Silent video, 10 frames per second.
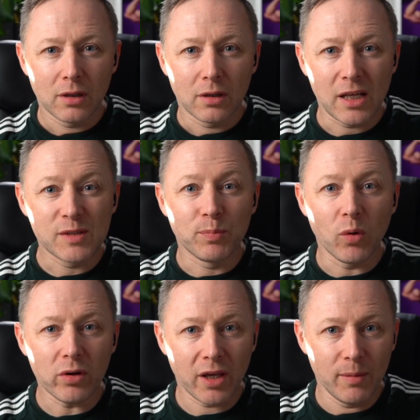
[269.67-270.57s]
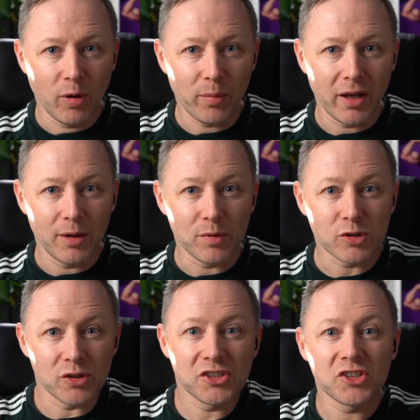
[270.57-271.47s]
this boat came up, and it was
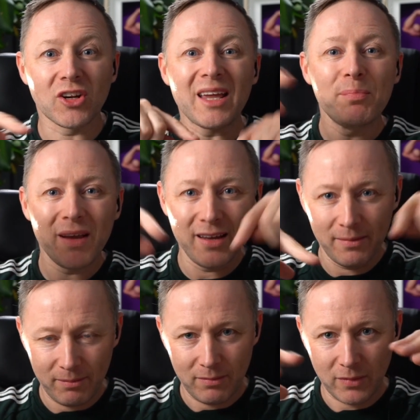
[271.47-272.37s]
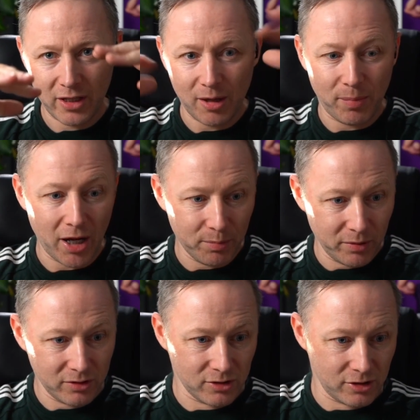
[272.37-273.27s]
all stripy, like a
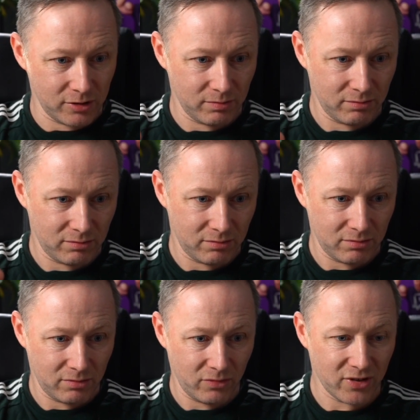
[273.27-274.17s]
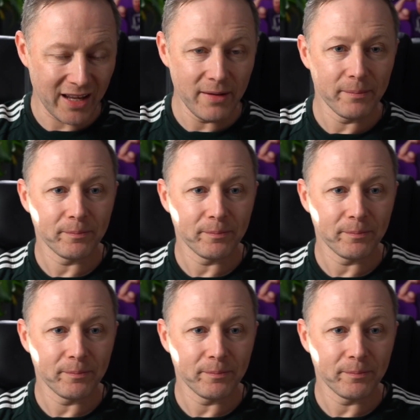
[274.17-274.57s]
barber's thing.